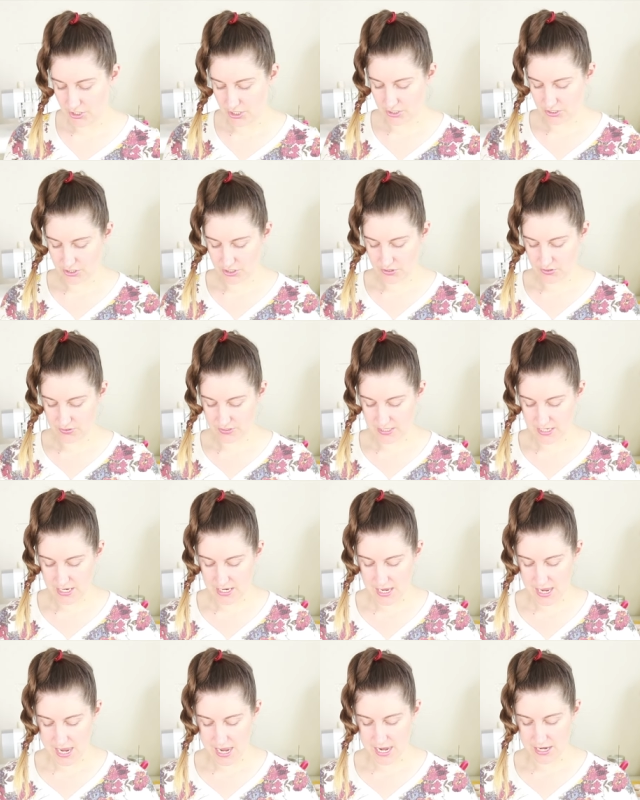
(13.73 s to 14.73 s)
just
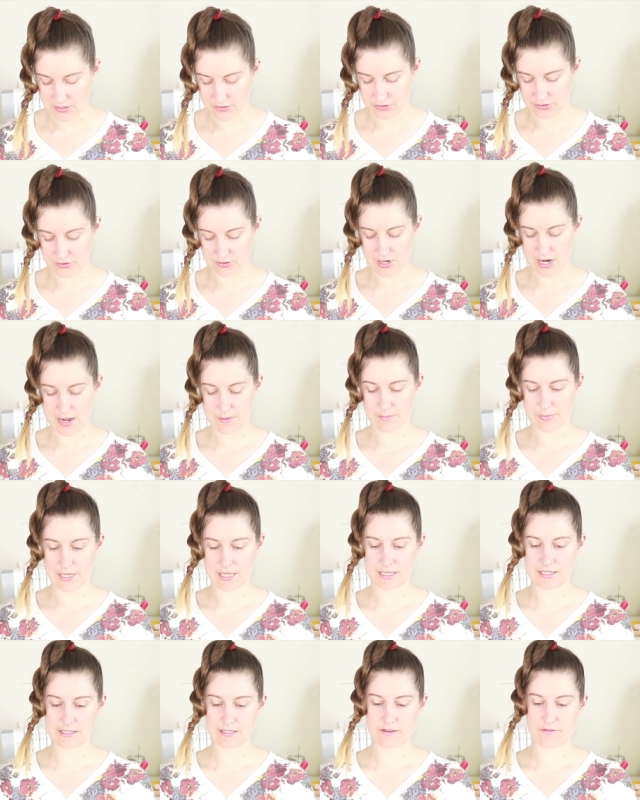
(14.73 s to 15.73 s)
using a scrap
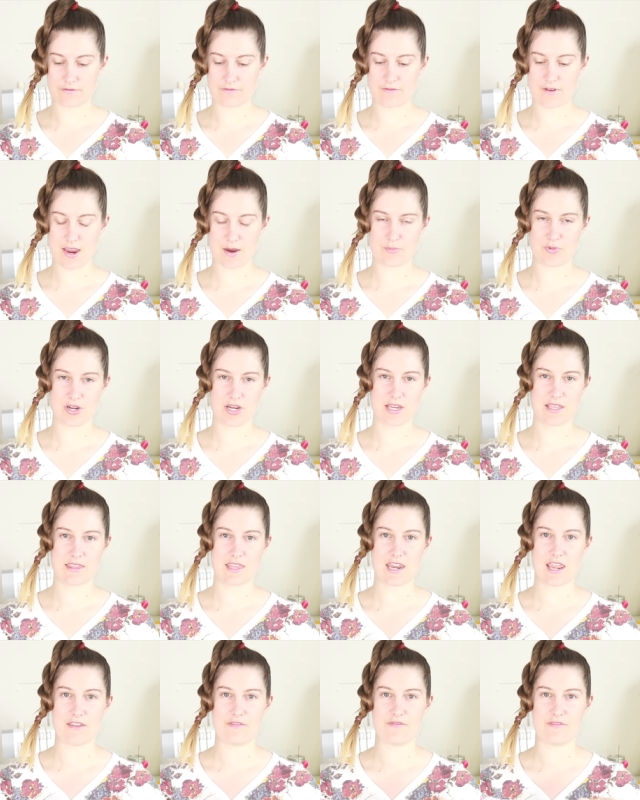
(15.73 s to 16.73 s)
piece of fabric
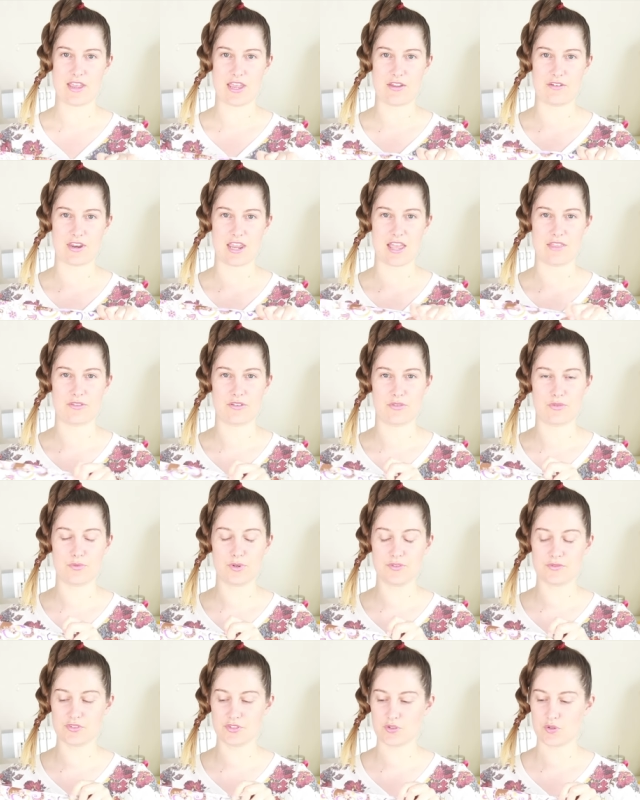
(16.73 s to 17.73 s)
that I found at the
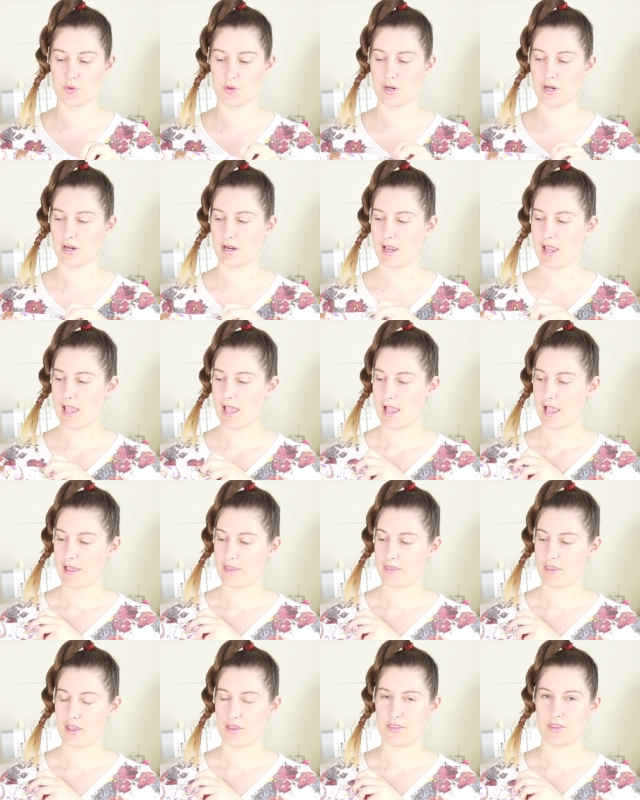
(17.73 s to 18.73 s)
thrift store.
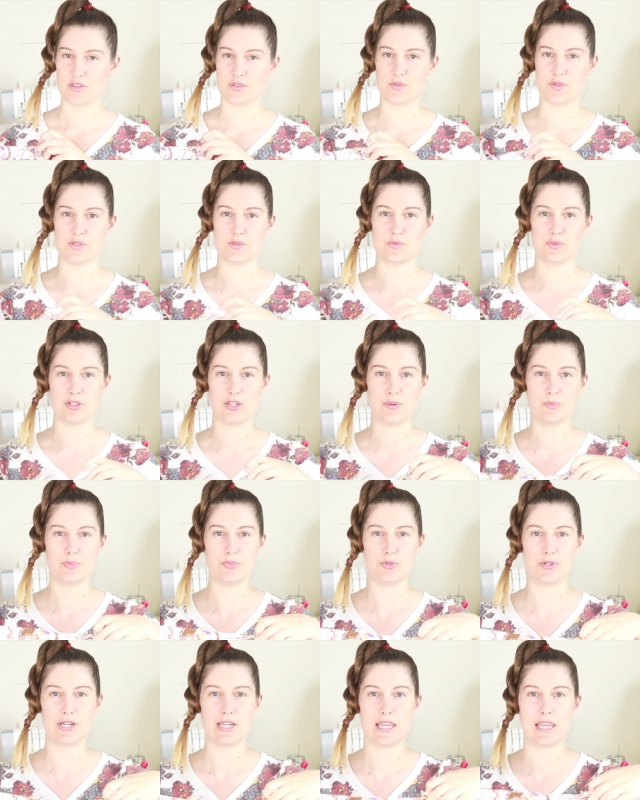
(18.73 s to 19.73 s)
Thought this was really
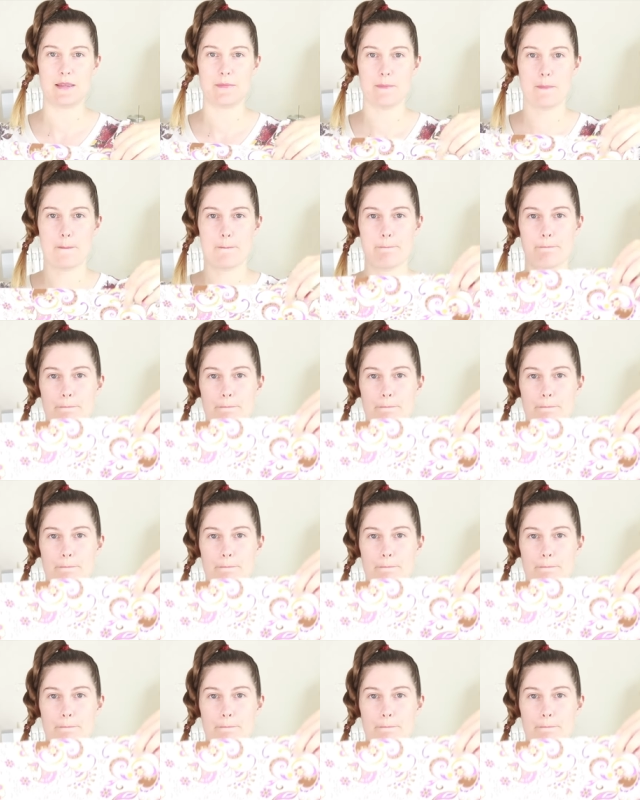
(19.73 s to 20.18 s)
pretty.